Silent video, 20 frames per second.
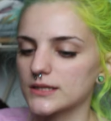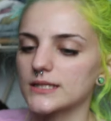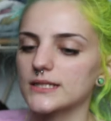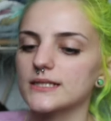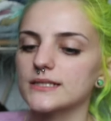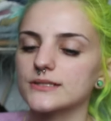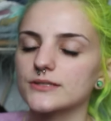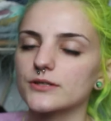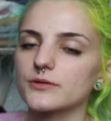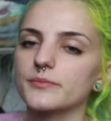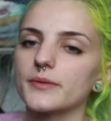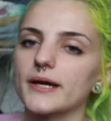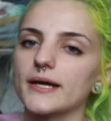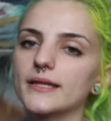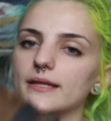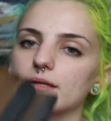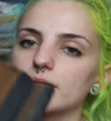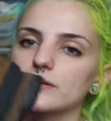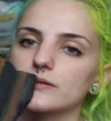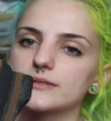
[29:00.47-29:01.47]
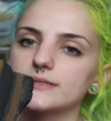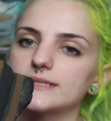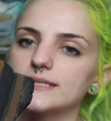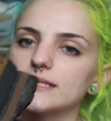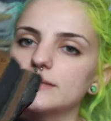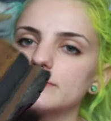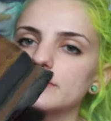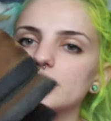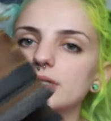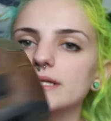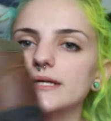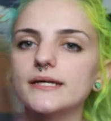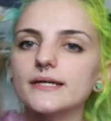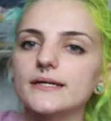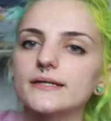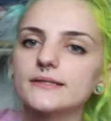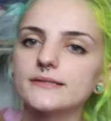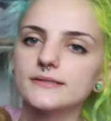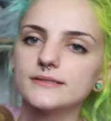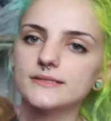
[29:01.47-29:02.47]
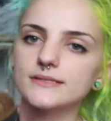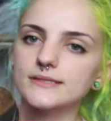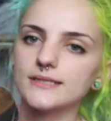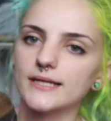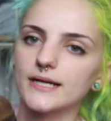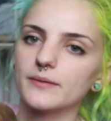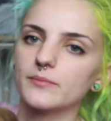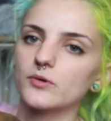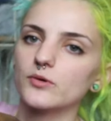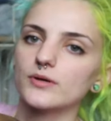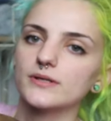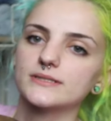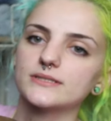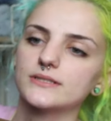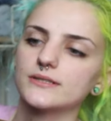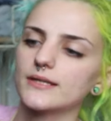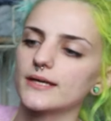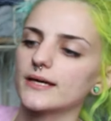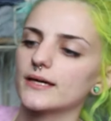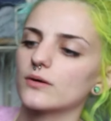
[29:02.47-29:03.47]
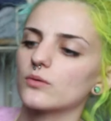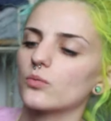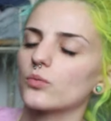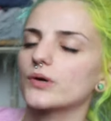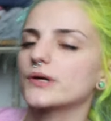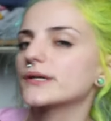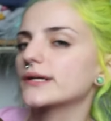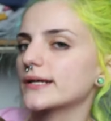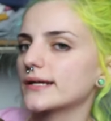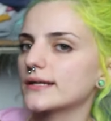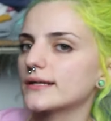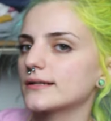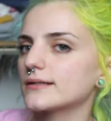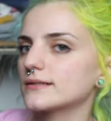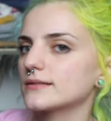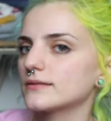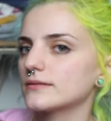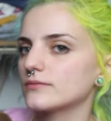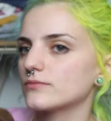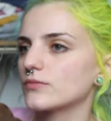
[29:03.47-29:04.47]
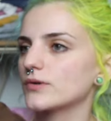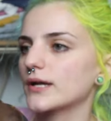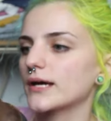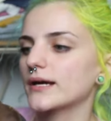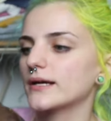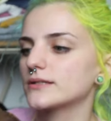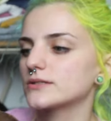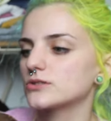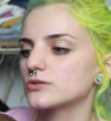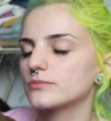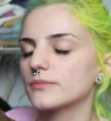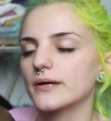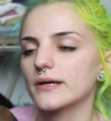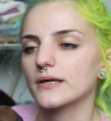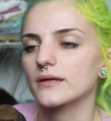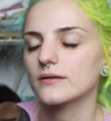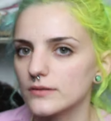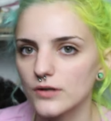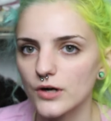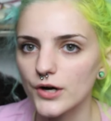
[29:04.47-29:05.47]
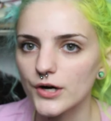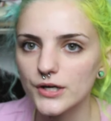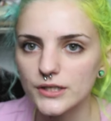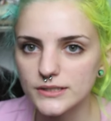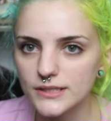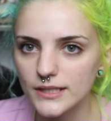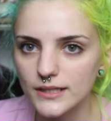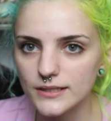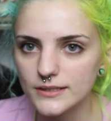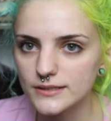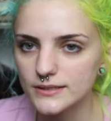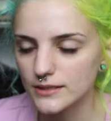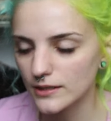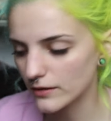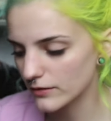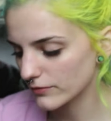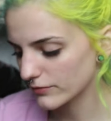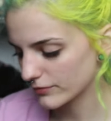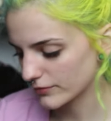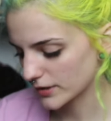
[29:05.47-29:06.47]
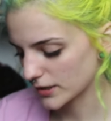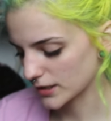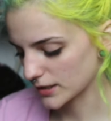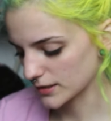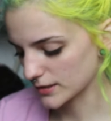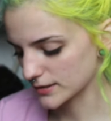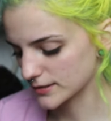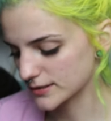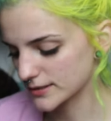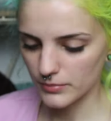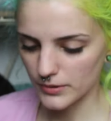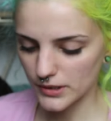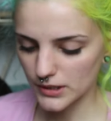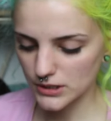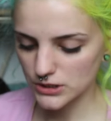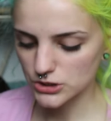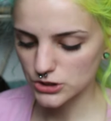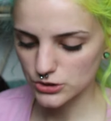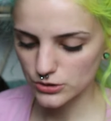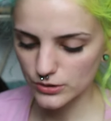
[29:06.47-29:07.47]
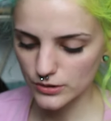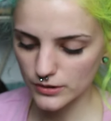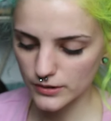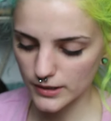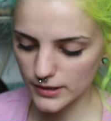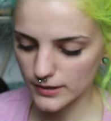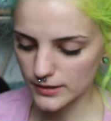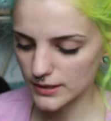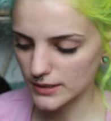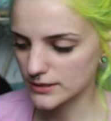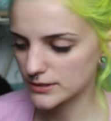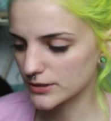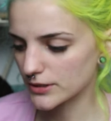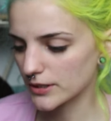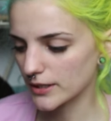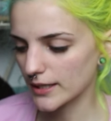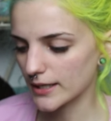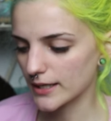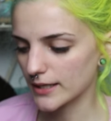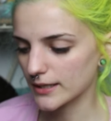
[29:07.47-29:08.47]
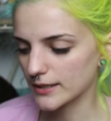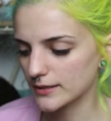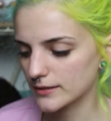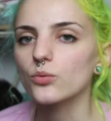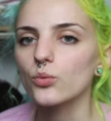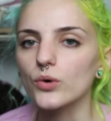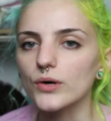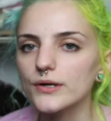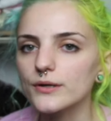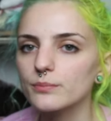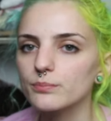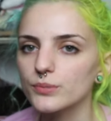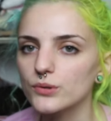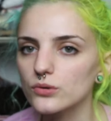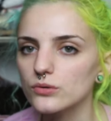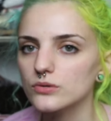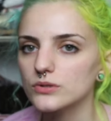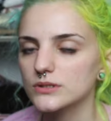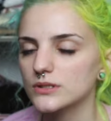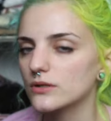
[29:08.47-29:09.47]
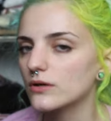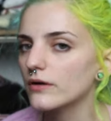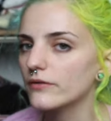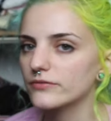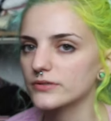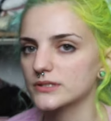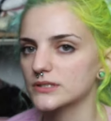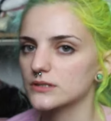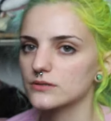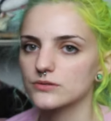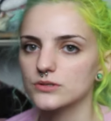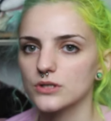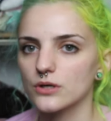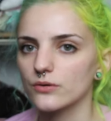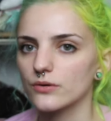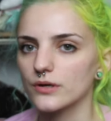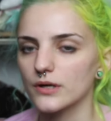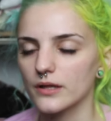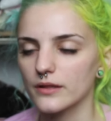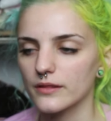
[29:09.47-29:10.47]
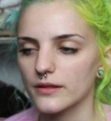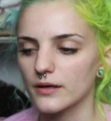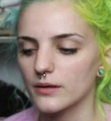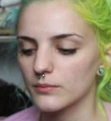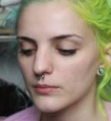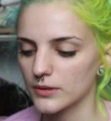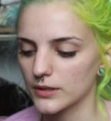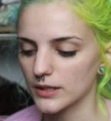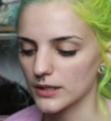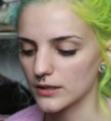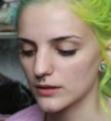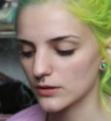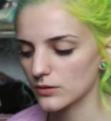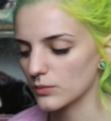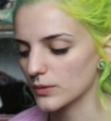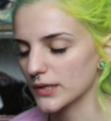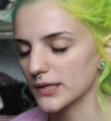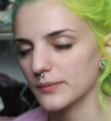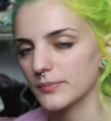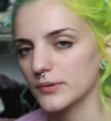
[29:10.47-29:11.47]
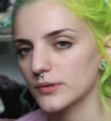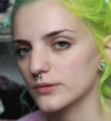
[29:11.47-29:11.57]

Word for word: These are my little Timberlands that I'm going to like work in when I do my architect stuff because pretty sure that these are like work boots. They don't have steel toe or anything, but like they're like